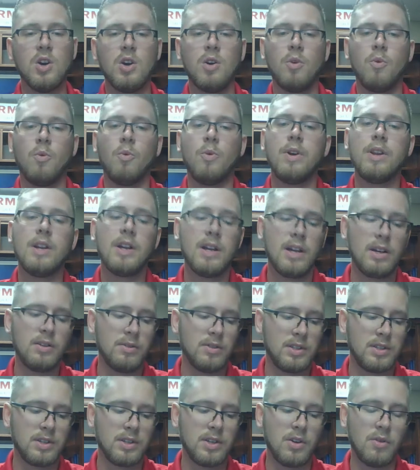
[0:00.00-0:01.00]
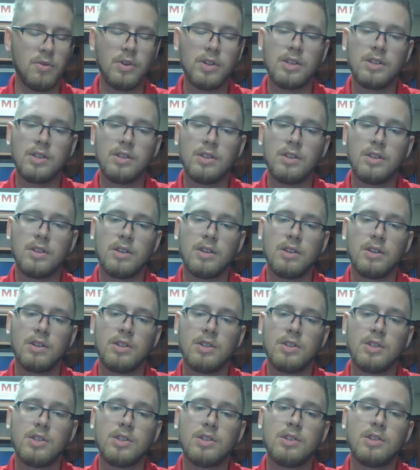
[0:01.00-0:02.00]
When I was going
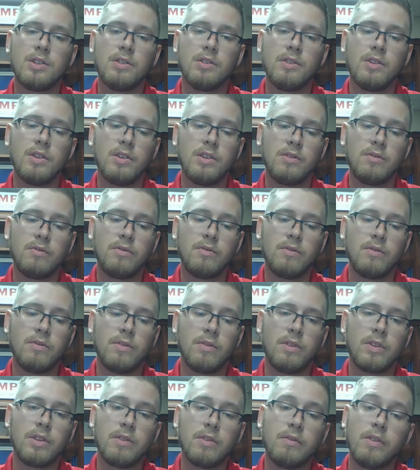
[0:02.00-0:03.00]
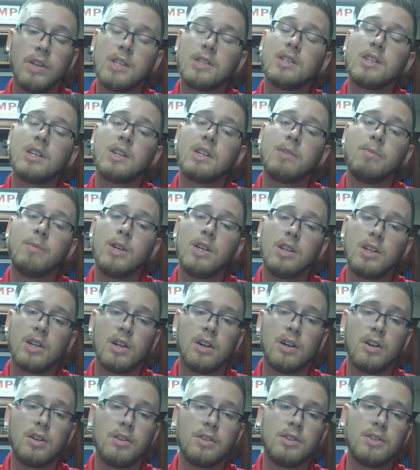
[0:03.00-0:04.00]
to Valencia Community
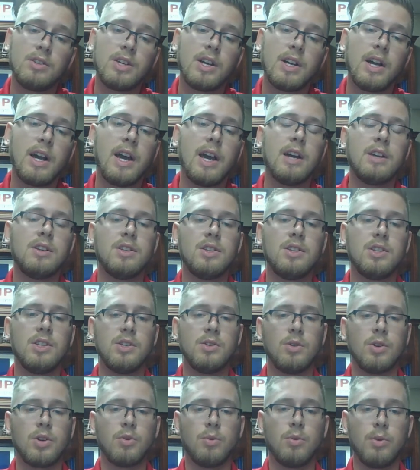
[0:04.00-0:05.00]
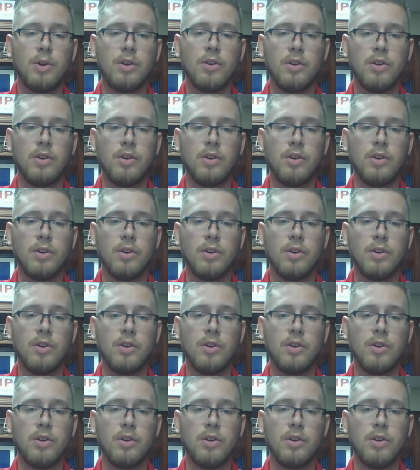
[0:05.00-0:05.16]
College, I had to do a career